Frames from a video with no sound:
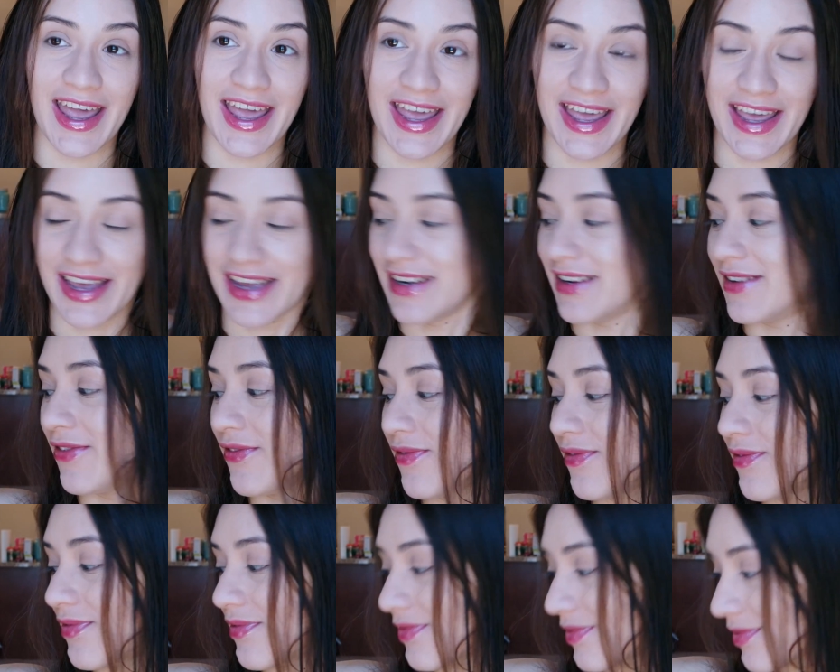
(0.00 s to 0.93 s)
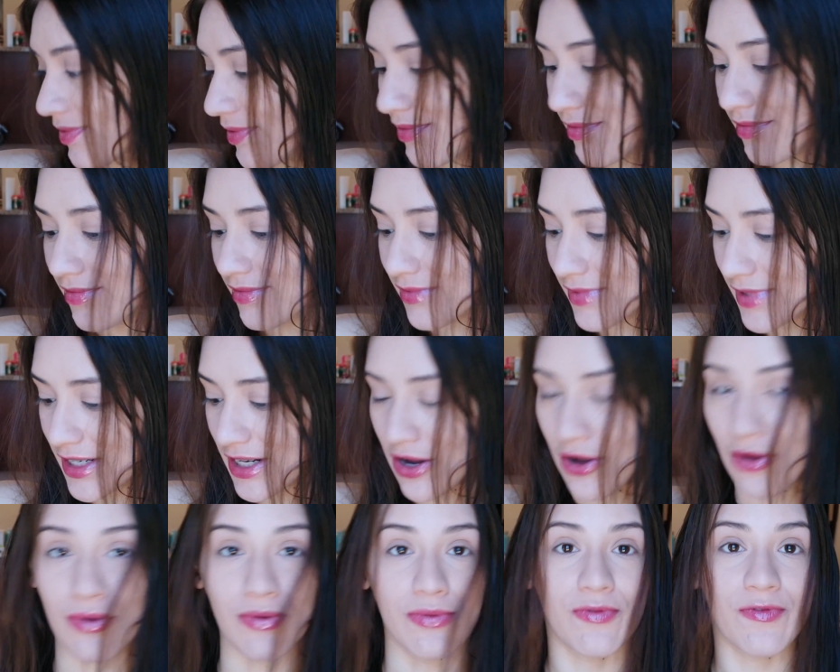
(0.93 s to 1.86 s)
and, you
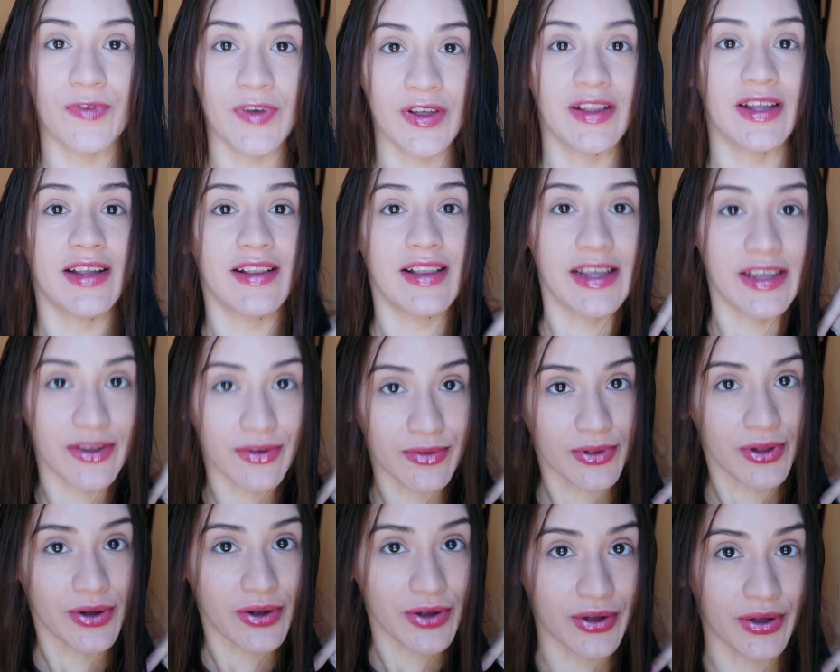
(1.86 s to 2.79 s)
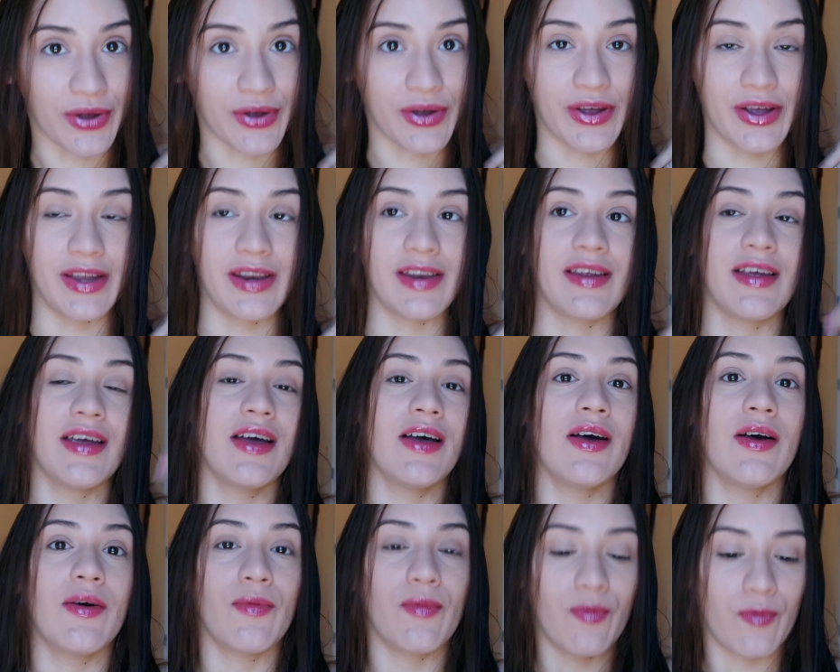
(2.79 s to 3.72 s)
know, feeling like you look good
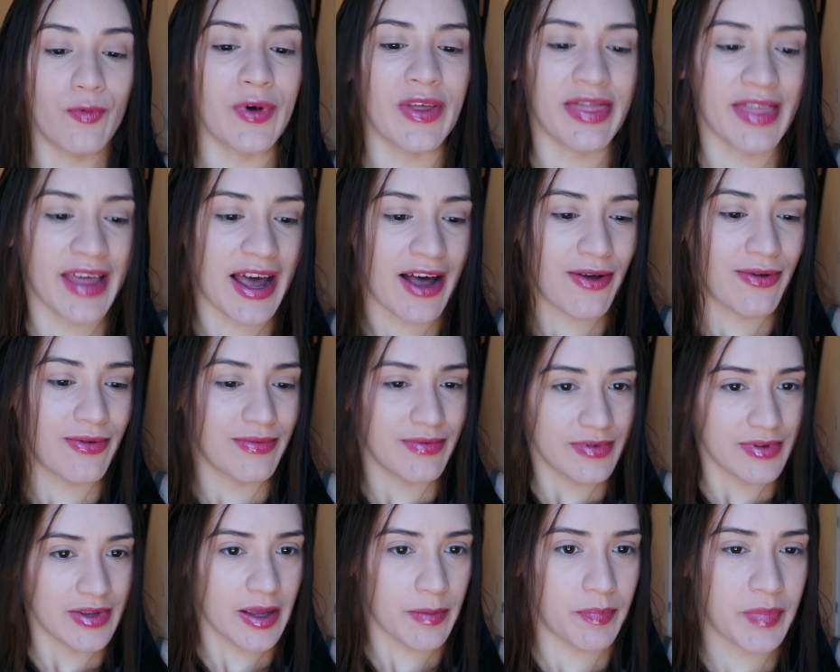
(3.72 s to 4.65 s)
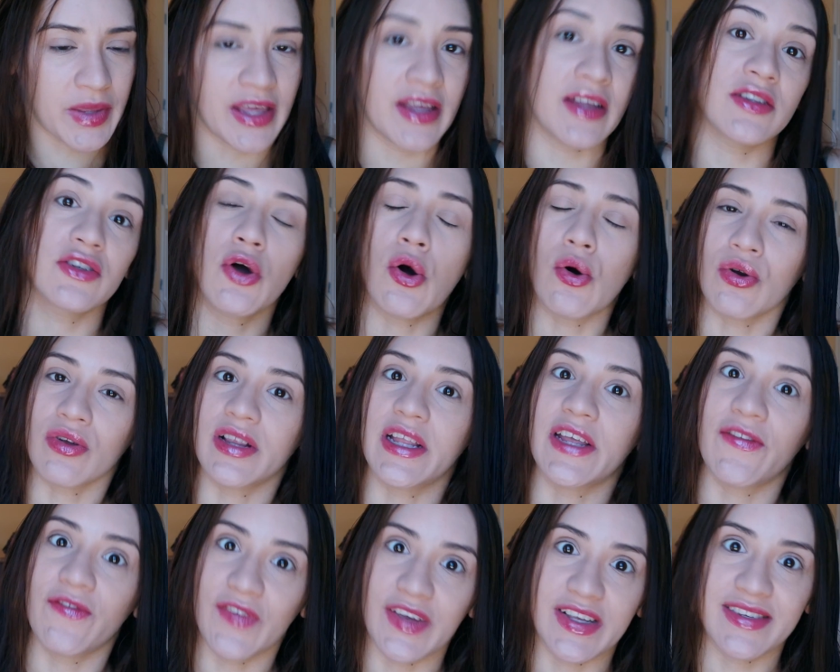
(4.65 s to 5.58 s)
without it being
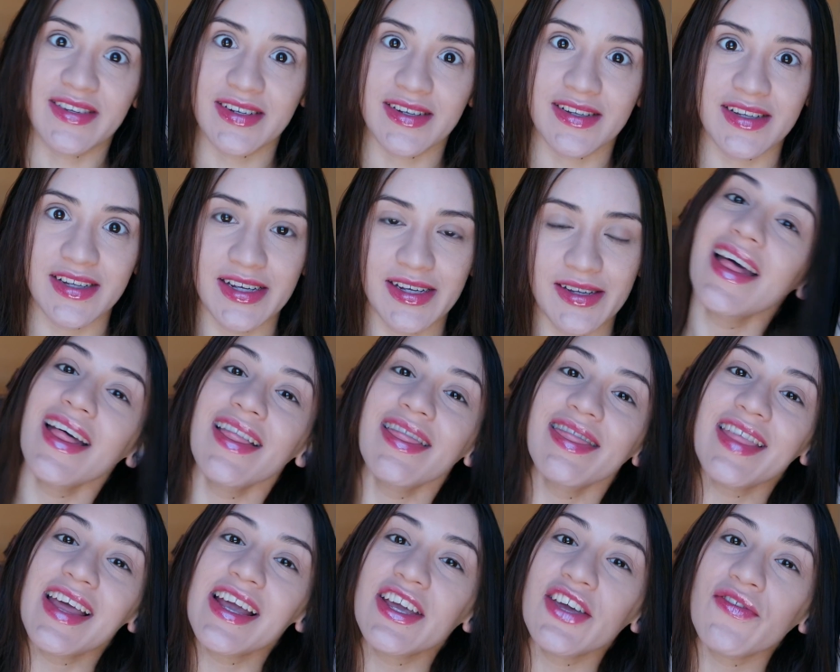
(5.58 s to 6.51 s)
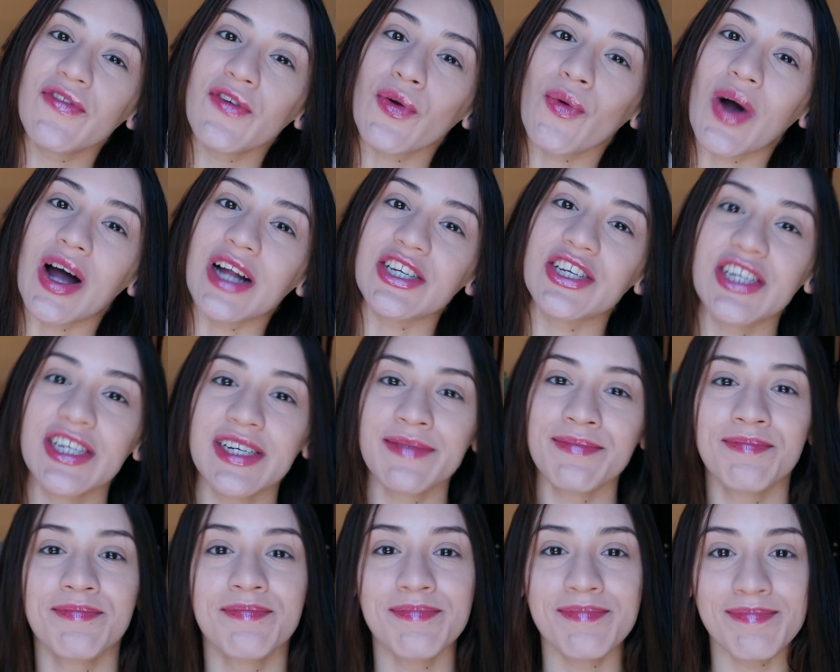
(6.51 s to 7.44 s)
totally physically. Thank you for
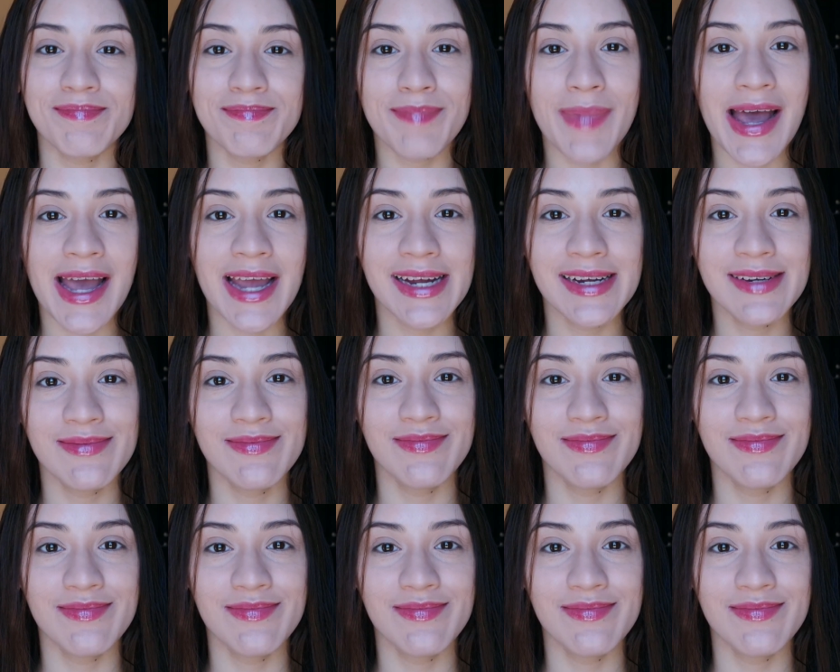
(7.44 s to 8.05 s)
watching. Bye!